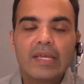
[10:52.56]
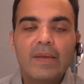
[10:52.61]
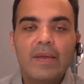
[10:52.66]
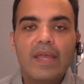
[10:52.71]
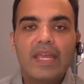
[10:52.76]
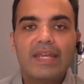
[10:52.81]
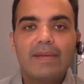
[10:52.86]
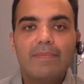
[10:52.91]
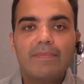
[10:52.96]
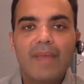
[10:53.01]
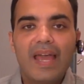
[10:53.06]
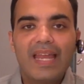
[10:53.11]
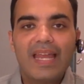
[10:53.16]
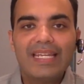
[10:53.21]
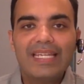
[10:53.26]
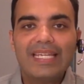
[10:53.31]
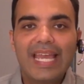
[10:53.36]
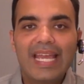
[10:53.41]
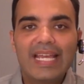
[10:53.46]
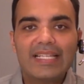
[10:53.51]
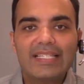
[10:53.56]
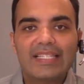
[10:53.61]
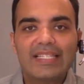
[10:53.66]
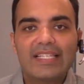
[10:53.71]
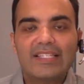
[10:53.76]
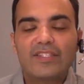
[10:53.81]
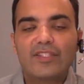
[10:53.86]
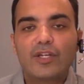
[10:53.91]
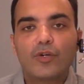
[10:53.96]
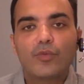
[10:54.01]
in many
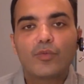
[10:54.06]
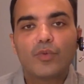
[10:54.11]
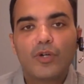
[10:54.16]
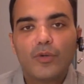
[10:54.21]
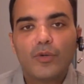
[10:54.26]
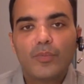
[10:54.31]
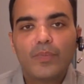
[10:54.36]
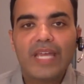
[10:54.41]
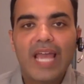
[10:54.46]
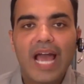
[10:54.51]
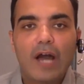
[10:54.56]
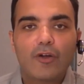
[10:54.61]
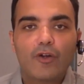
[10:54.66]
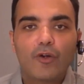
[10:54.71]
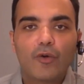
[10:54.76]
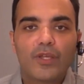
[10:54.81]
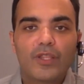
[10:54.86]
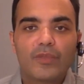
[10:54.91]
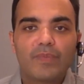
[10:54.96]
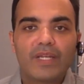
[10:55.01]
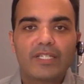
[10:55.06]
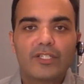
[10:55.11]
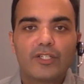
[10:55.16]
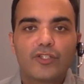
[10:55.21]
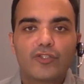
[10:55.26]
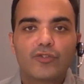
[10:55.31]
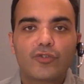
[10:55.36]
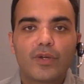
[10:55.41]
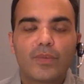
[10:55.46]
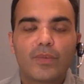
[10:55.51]
cases there will be algorithmic
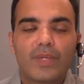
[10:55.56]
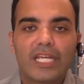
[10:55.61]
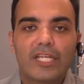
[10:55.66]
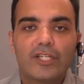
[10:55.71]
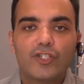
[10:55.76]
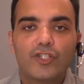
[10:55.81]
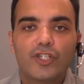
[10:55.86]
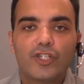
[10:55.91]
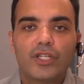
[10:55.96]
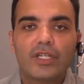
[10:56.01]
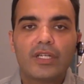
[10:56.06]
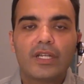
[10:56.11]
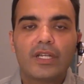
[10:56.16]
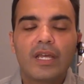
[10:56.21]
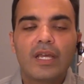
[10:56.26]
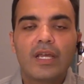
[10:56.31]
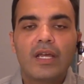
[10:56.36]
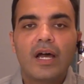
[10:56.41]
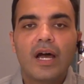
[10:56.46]
discrimination,